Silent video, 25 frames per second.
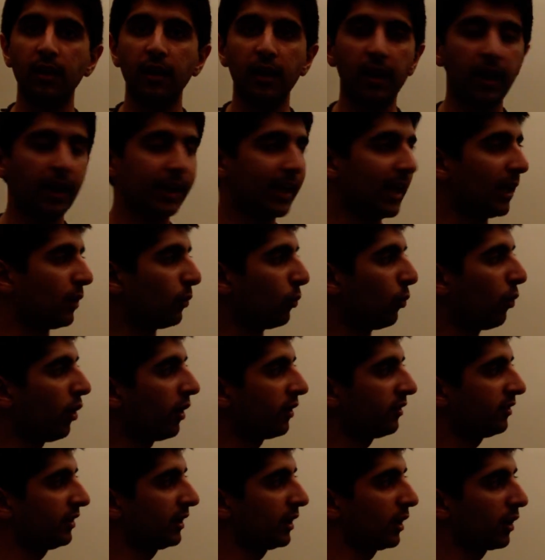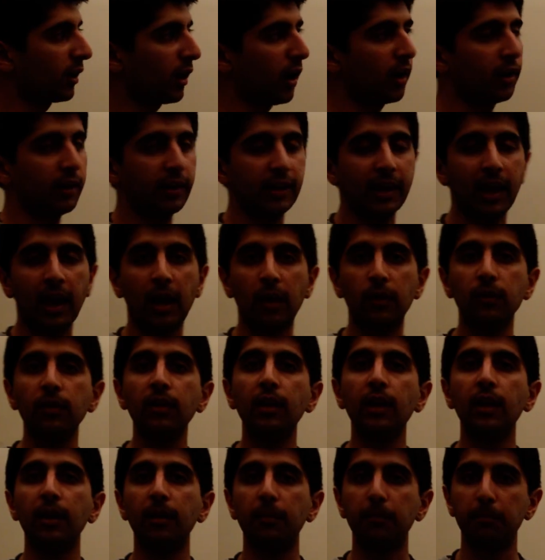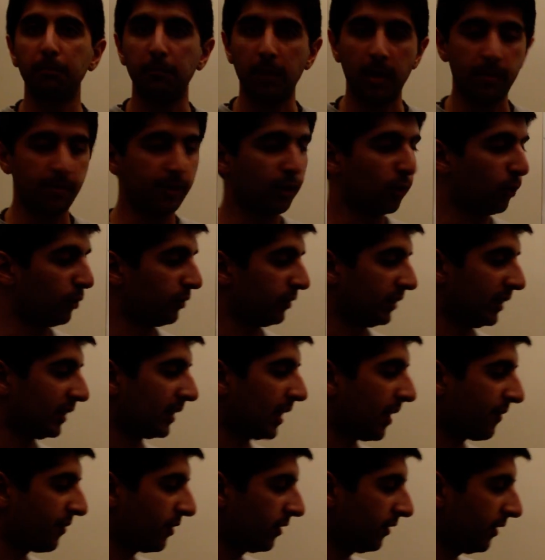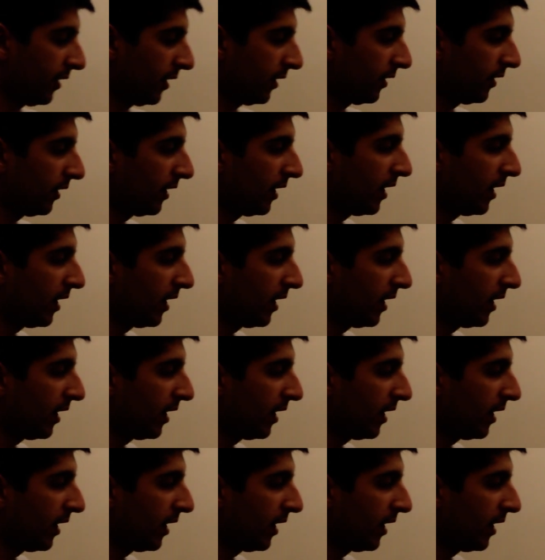Again, worsening our current account, maybe causing a deficit.